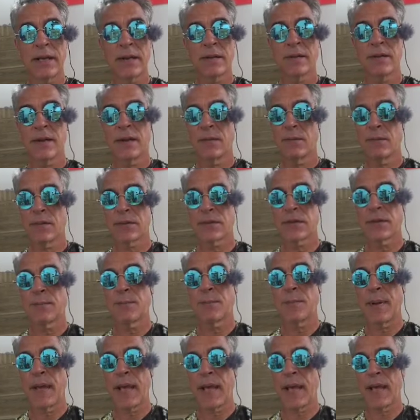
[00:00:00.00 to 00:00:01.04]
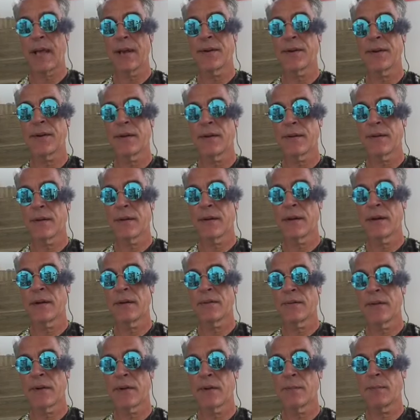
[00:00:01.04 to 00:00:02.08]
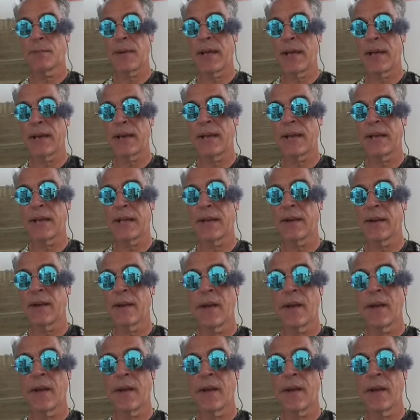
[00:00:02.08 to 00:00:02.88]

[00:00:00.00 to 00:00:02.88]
it was a bad, very bad hit.